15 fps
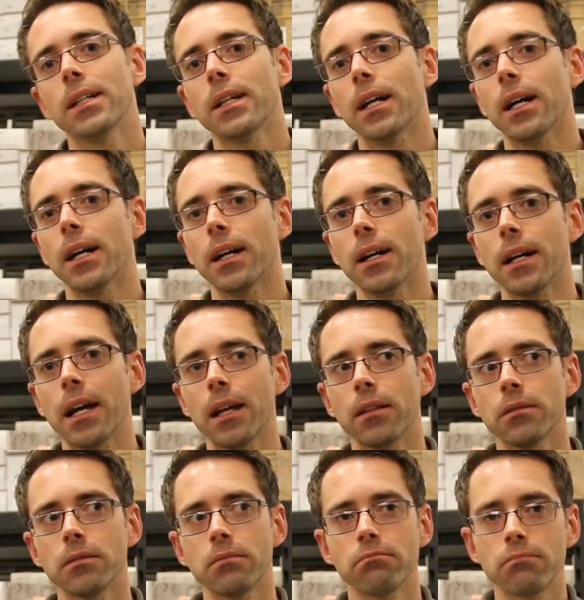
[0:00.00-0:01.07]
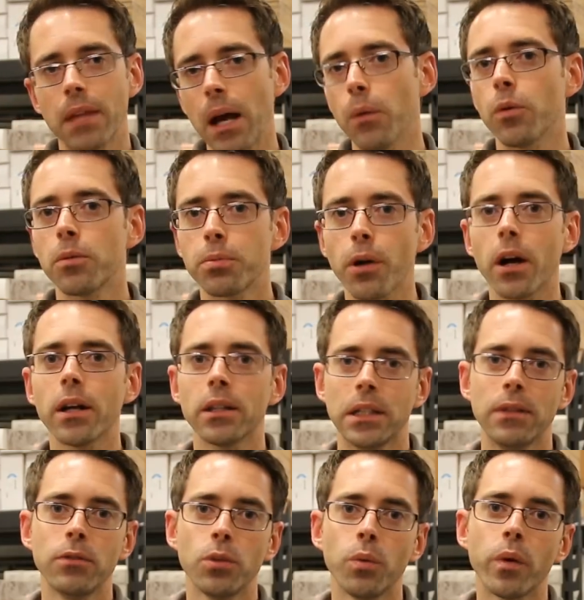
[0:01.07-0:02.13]
And that would probably
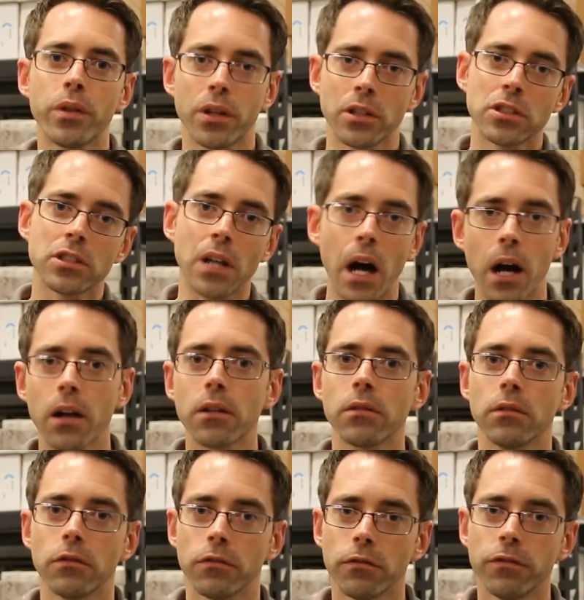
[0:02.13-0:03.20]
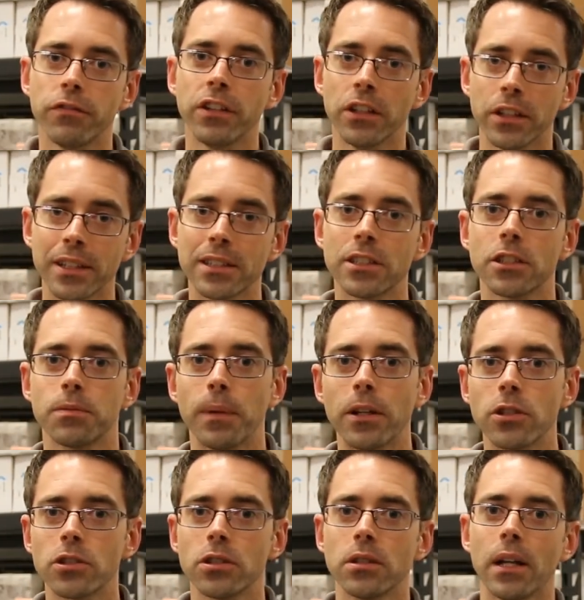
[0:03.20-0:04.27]
leave you with a stock feeling
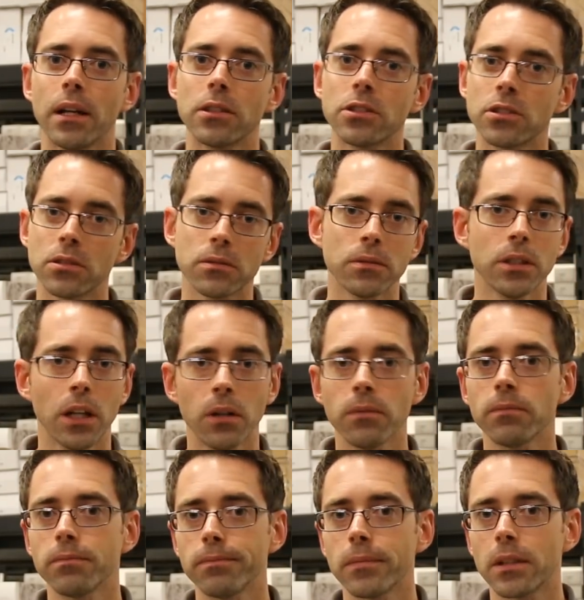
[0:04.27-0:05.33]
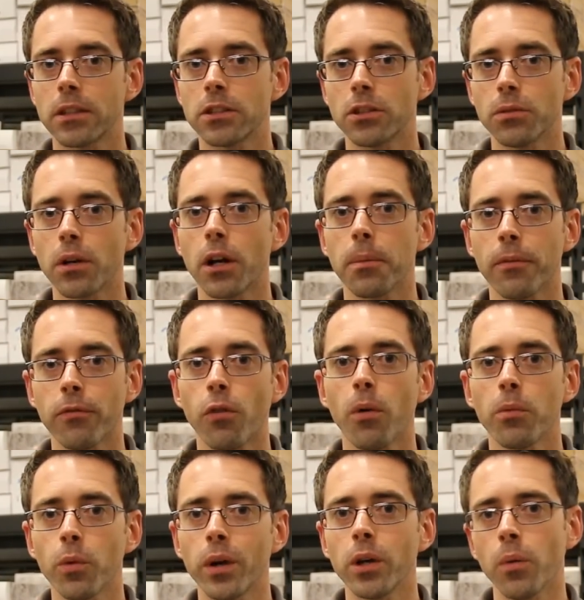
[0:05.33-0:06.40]
suspension that's, still going to
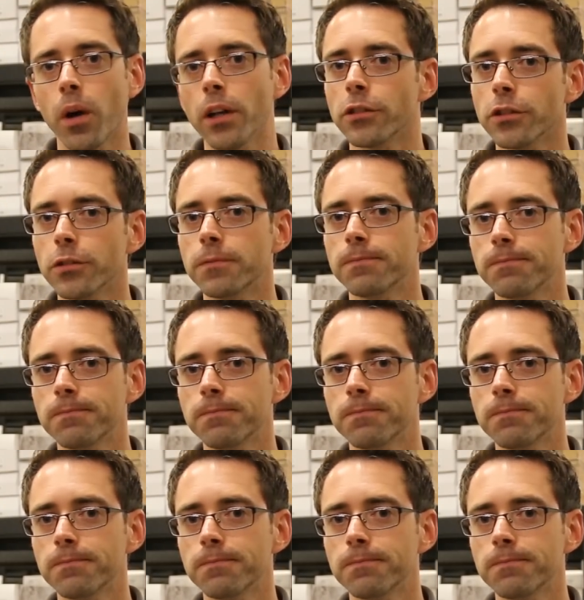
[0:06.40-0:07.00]
perform the way you want it to.